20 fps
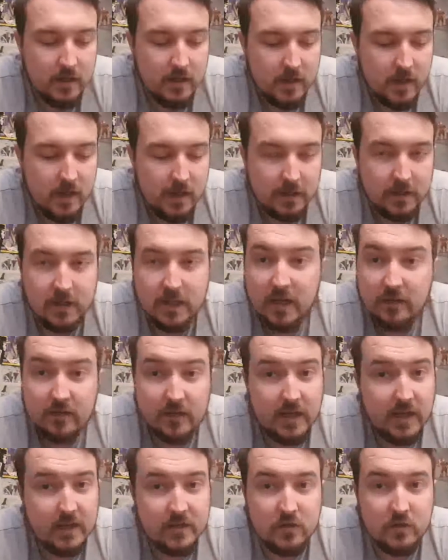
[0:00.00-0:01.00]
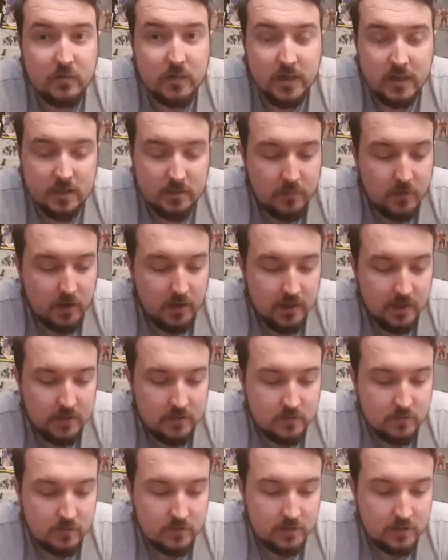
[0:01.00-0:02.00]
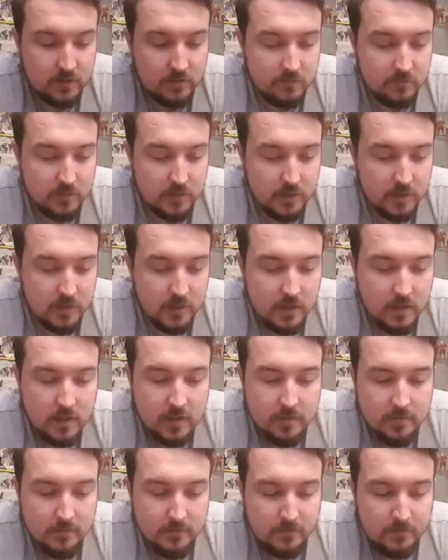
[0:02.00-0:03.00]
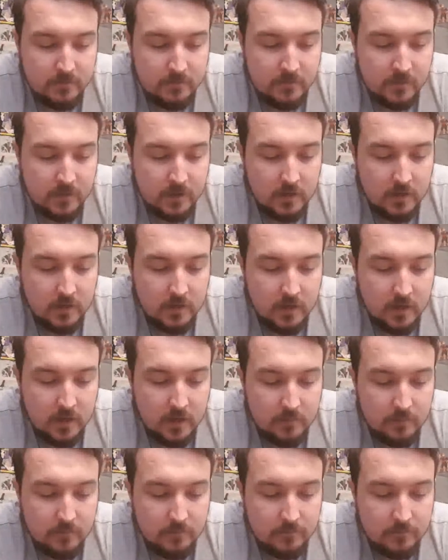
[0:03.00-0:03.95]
Now, I didn't have the cash on me to buy that sort of stuff, but could